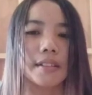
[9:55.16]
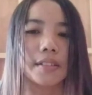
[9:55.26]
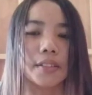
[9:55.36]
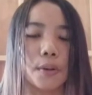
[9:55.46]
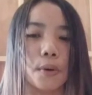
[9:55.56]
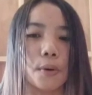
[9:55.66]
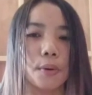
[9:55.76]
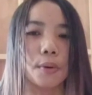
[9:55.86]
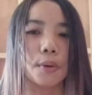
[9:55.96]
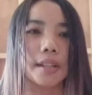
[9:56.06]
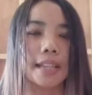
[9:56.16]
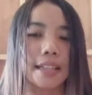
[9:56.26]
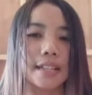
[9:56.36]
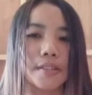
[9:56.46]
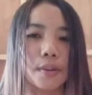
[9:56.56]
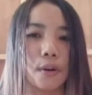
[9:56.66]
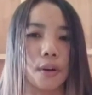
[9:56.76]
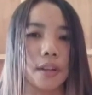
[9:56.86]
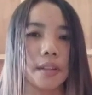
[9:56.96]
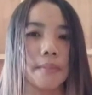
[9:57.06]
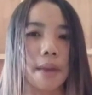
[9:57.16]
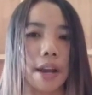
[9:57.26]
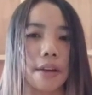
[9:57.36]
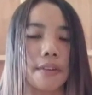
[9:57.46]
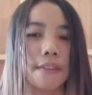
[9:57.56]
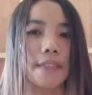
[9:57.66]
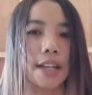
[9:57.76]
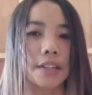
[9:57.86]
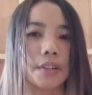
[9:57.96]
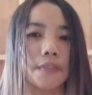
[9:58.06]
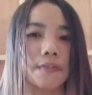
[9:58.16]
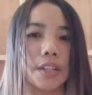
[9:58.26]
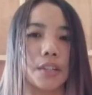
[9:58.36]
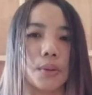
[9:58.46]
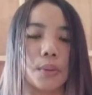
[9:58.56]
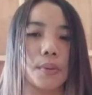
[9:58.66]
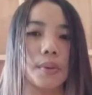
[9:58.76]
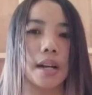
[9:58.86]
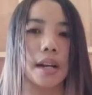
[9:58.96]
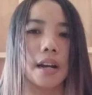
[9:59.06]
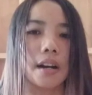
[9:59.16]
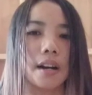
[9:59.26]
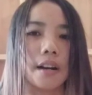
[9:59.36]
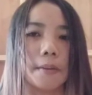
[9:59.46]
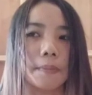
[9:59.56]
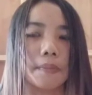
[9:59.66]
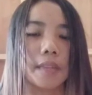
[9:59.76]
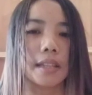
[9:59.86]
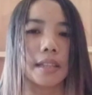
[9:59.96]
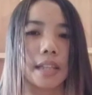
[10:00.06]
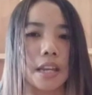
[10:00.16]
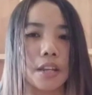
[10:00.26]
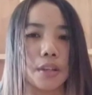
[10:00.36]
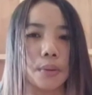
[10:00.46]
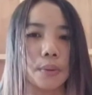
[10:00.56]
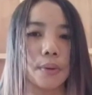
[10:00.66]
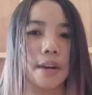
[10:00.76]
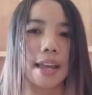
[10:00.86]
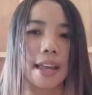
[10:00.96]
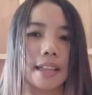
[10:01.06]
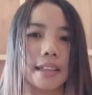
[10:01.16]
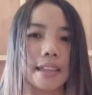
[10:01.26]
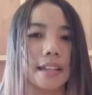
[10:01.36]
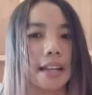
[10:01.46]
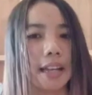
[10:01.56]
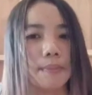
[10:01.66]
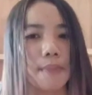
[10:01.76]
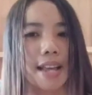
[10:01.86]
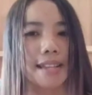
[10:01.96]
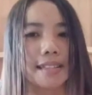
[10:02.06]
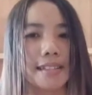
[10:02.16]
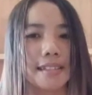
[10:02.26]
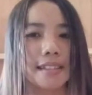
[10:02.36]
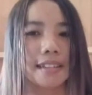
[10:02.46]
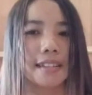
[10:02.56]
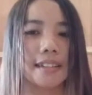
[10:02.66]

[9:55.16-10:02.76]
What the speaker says: So that is all my reflection video Um, Thank you and God bless.